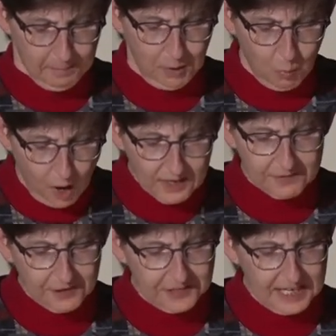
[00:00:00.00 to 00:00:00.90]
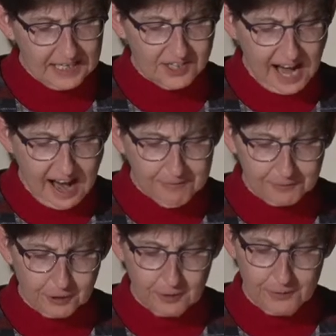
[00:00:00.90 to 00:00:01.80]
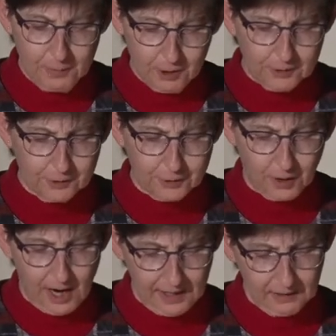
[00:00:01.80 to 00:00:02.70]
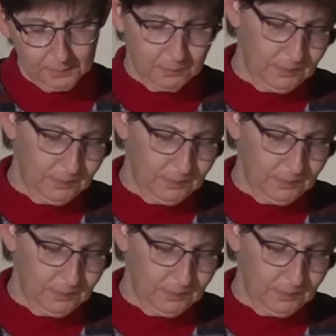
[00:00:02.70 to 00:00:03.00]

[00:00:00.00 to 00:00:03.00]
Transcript: But one of the things after the murder trial,